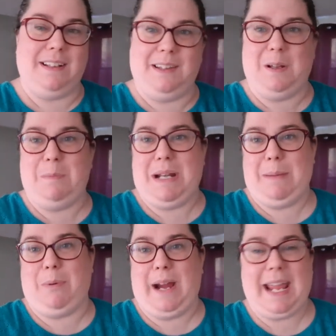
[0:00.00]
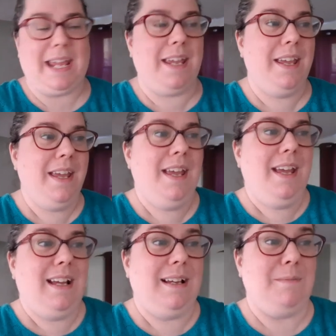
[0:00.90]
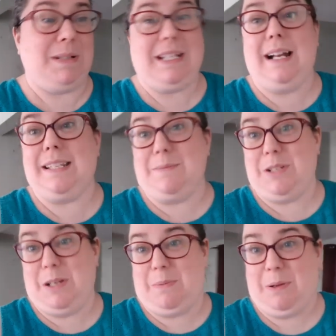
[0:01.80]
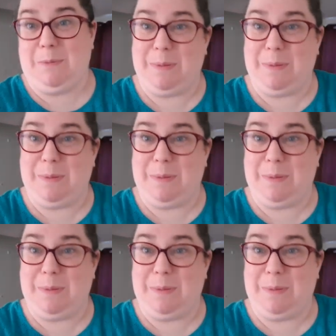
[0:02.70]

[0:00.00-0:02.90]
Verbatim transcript: little mini break. Uh, besides, I'm too poop.